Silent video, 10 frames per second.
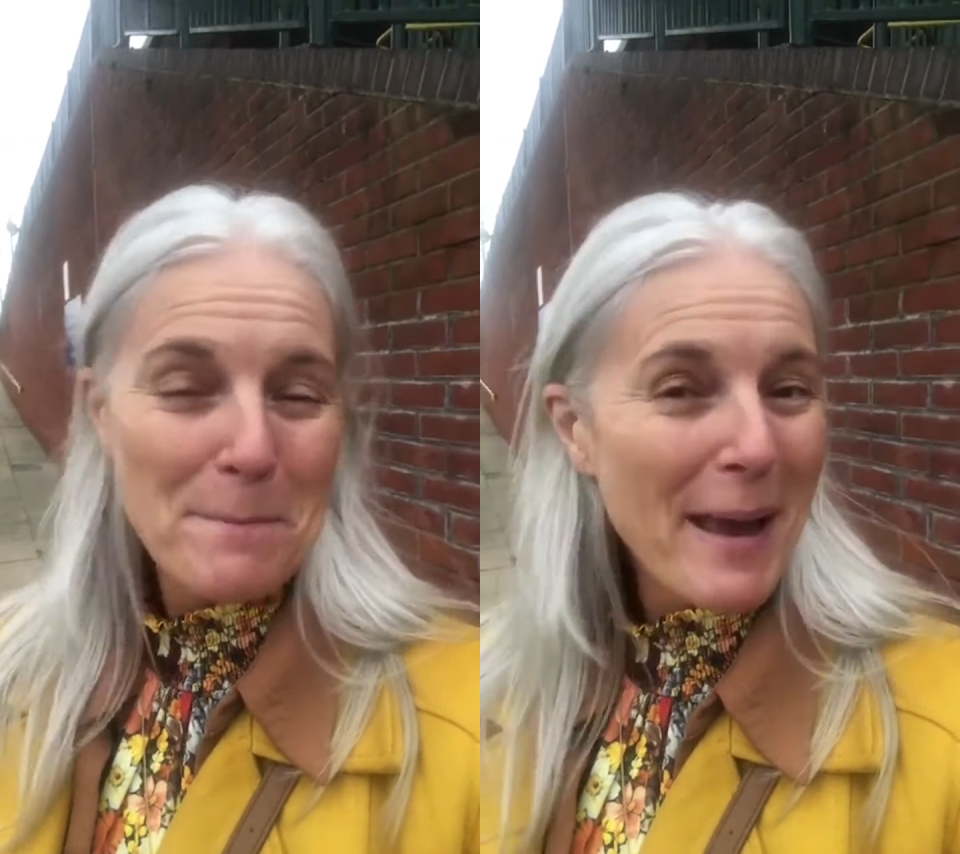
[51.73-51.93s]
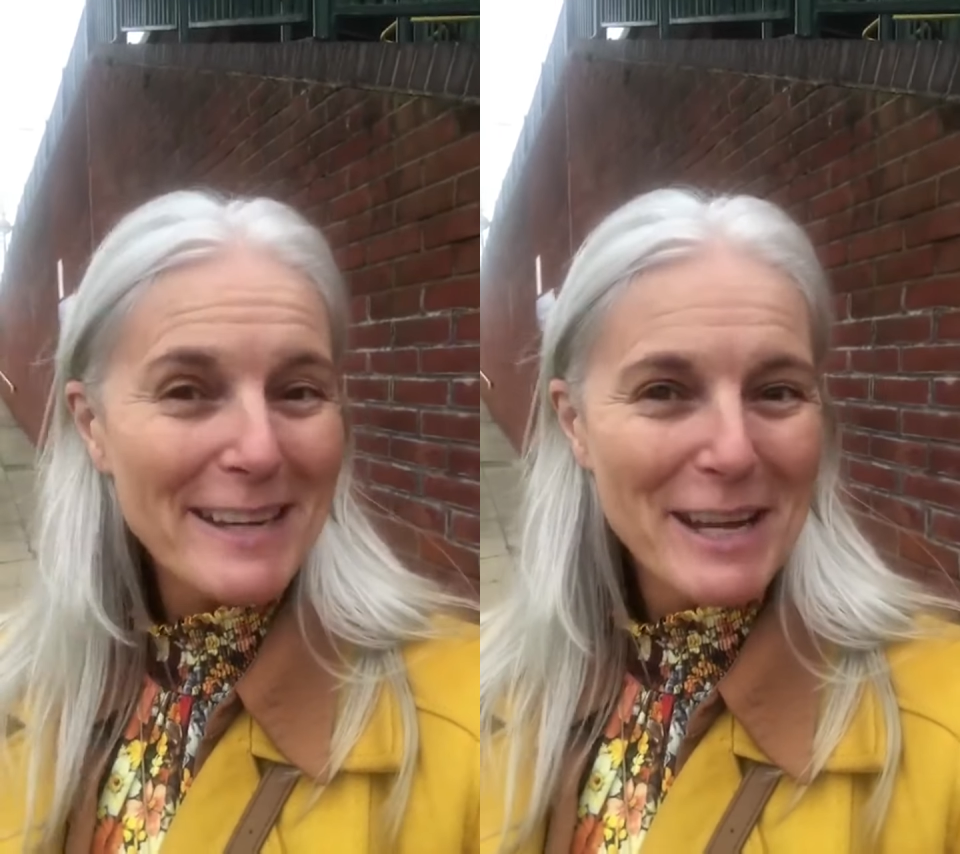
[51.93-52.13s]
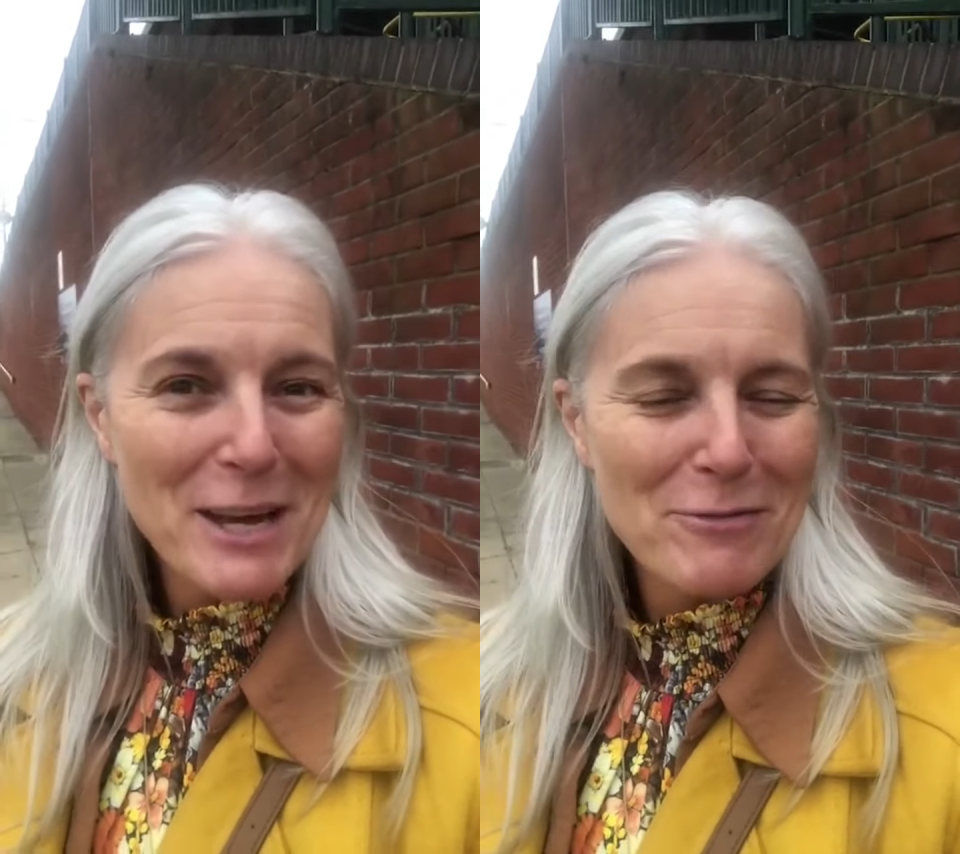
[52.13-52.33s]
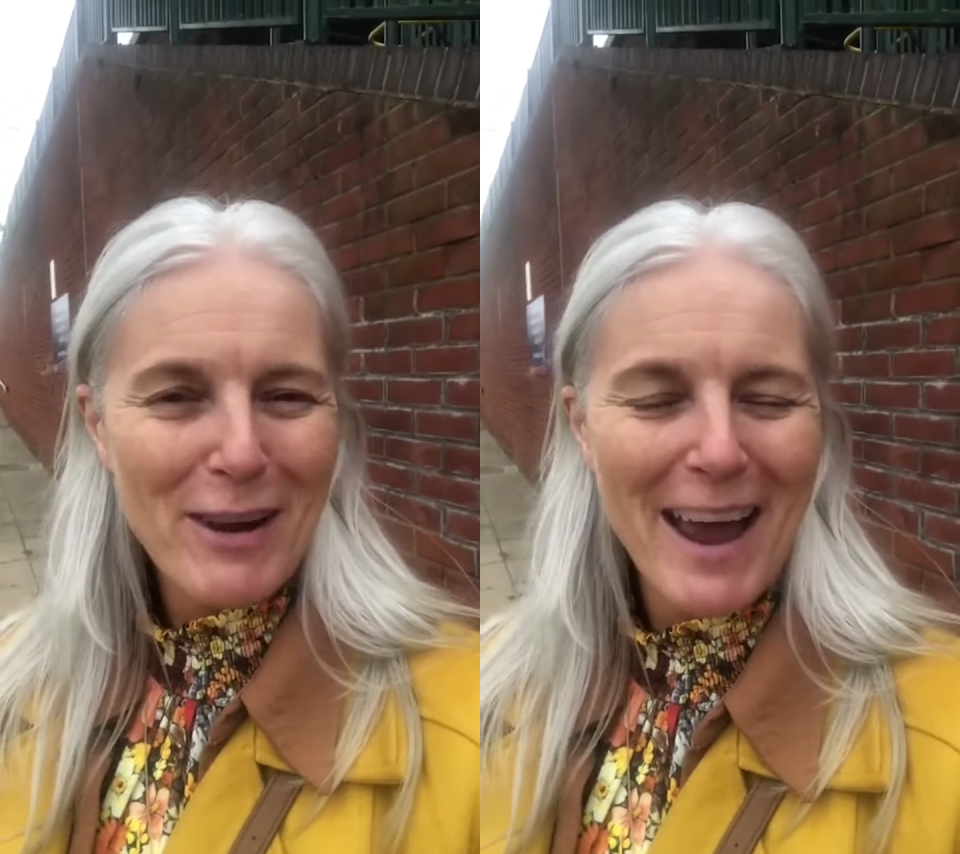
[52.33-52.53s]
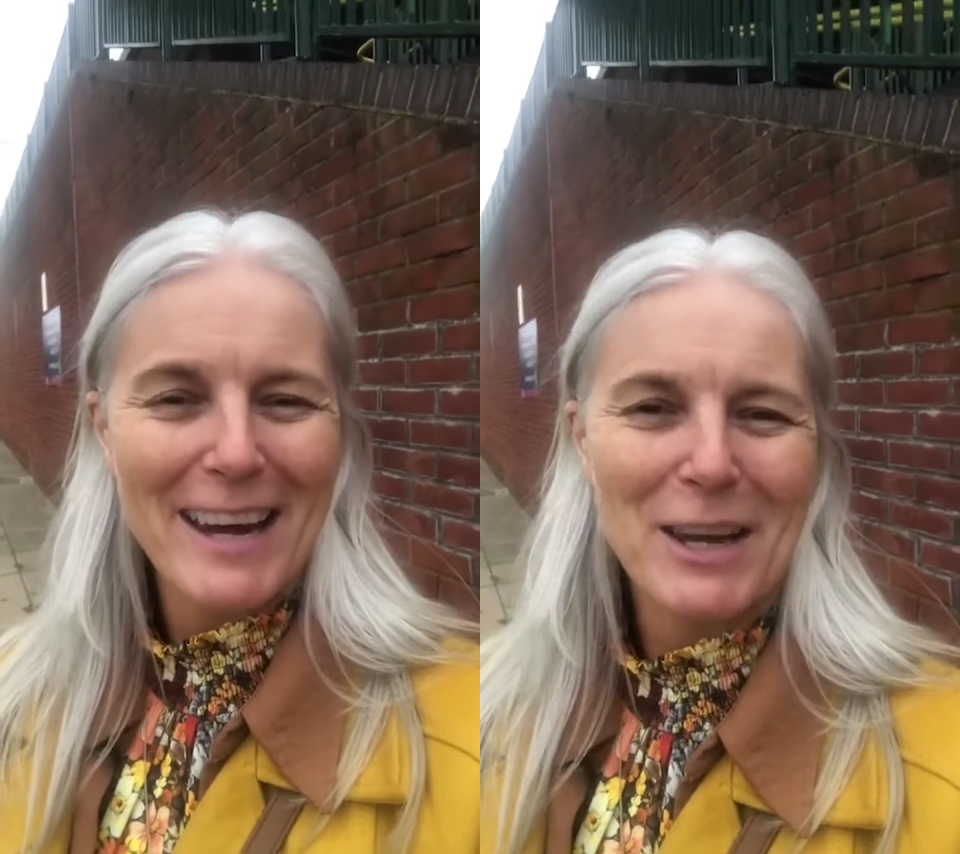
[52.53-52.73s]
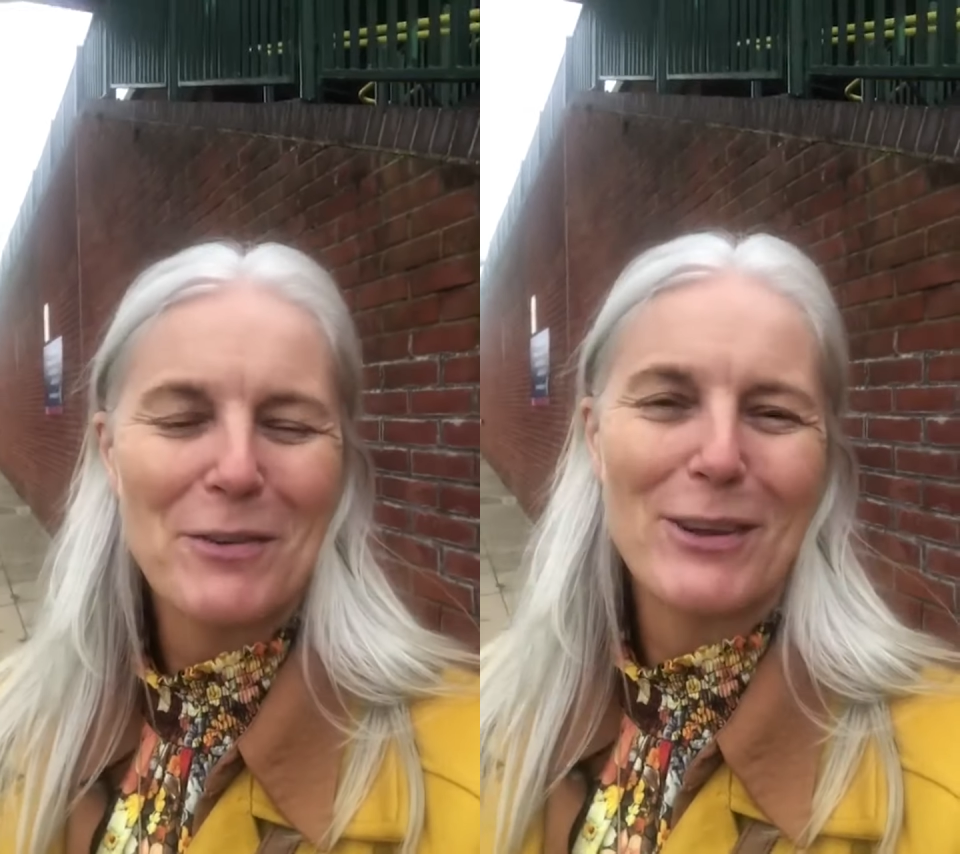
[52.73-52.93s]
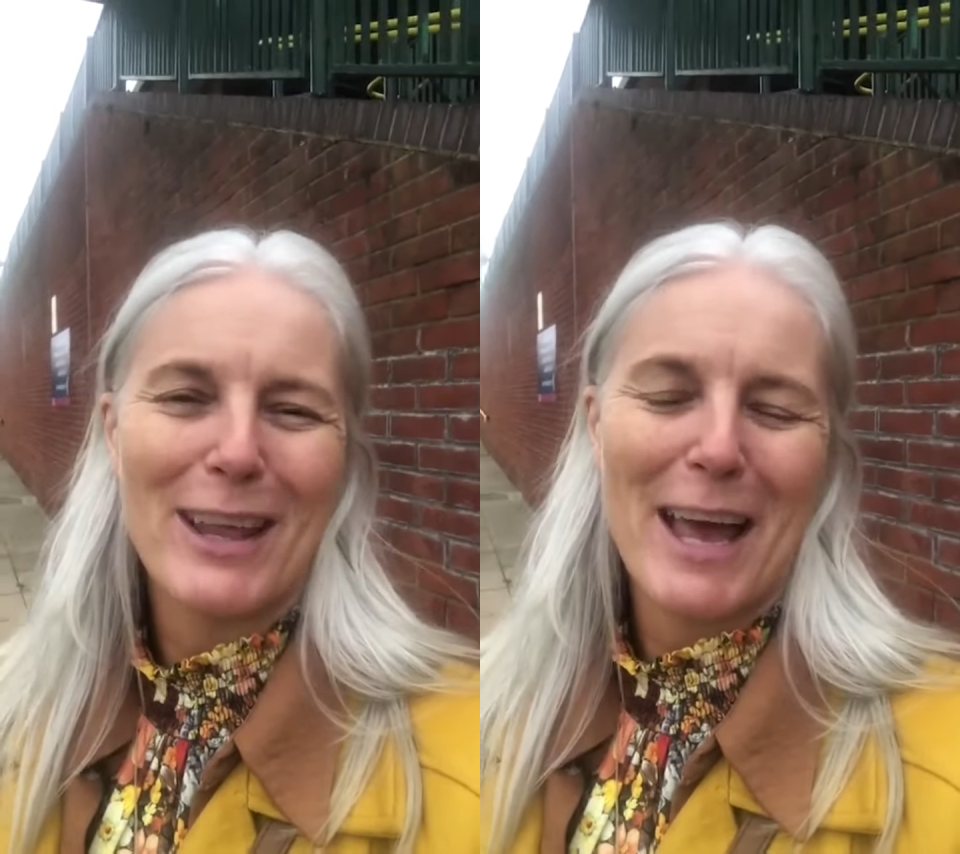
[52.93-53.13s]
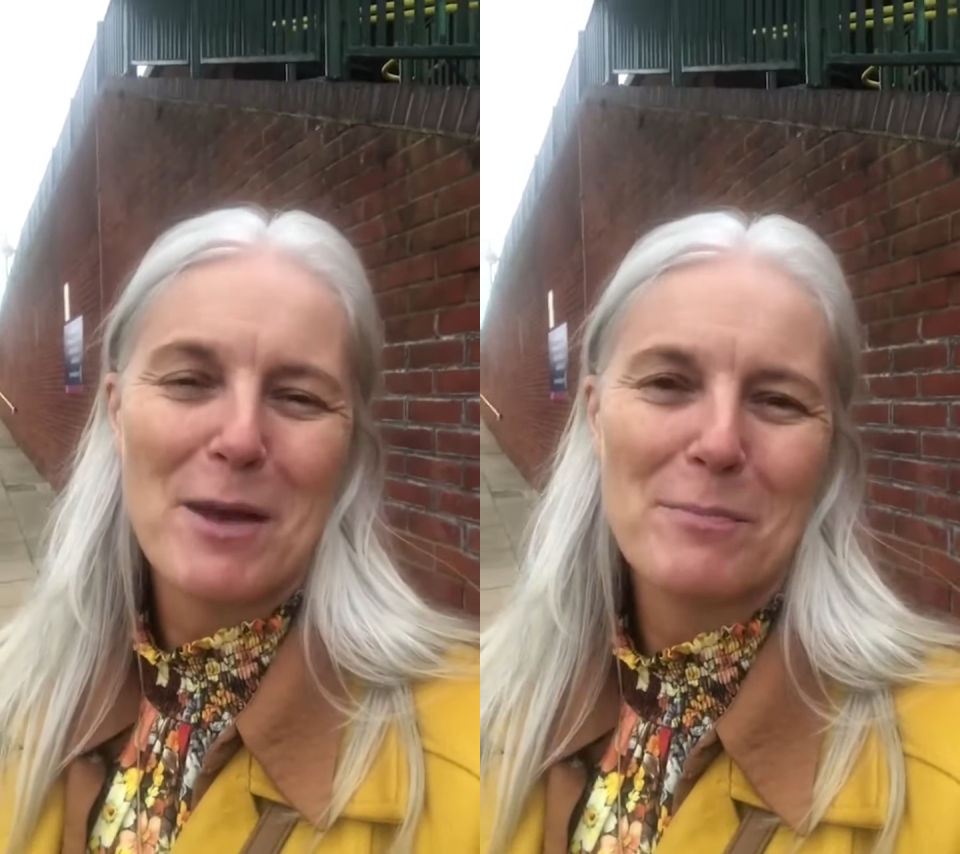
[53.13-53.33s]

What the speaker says: made over, and I will